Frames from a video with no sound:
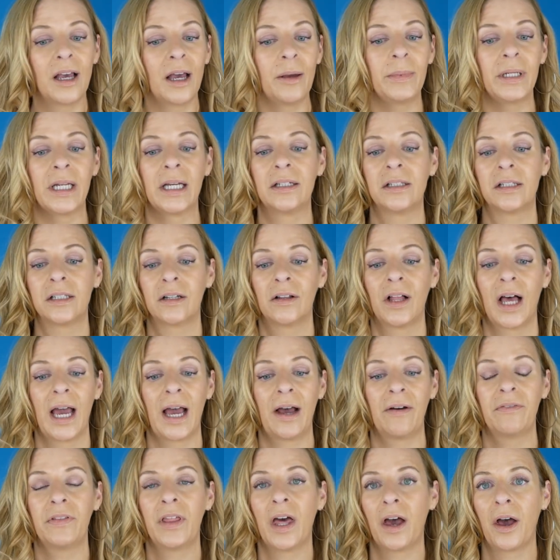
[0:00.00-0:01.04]
I mean, I still
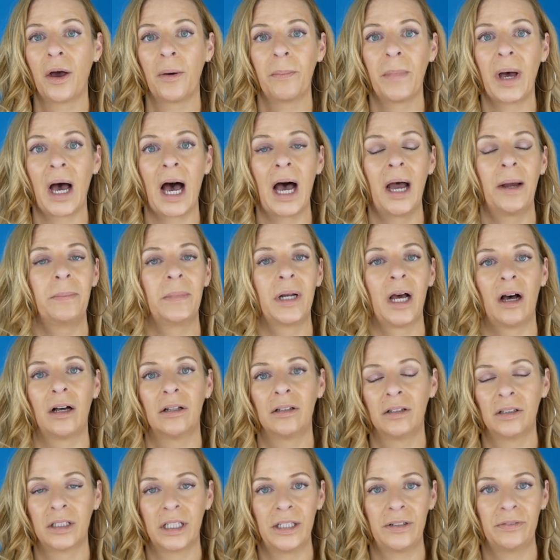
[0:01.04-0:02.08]
have them. I'm not
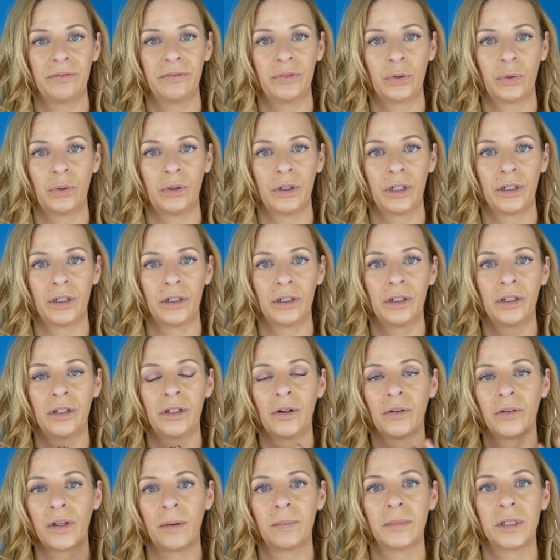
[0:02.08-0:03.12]
looking for, you
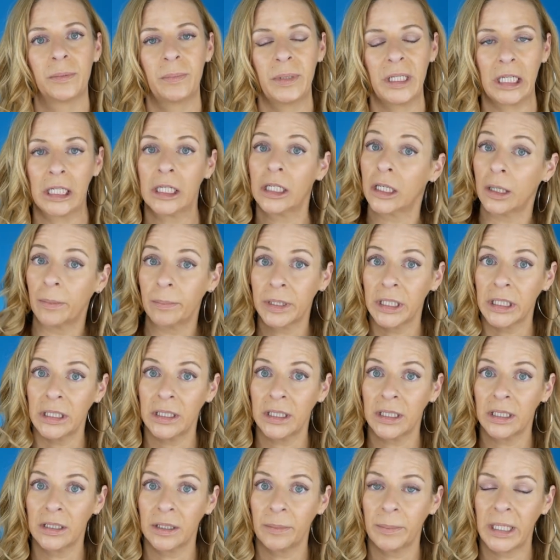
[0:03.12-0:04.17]
know, them to be completely
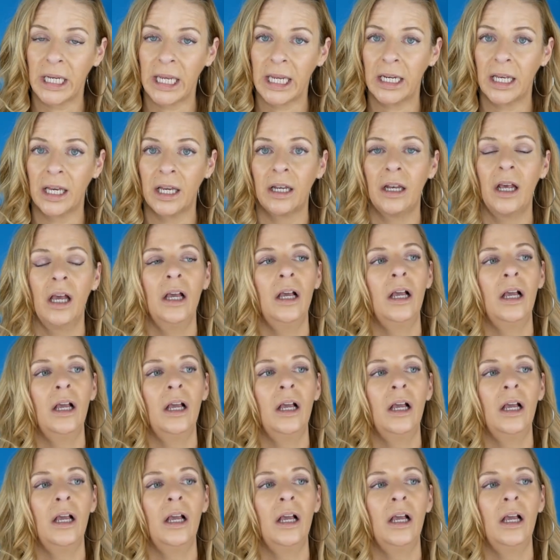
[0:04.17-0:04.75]
eliminated.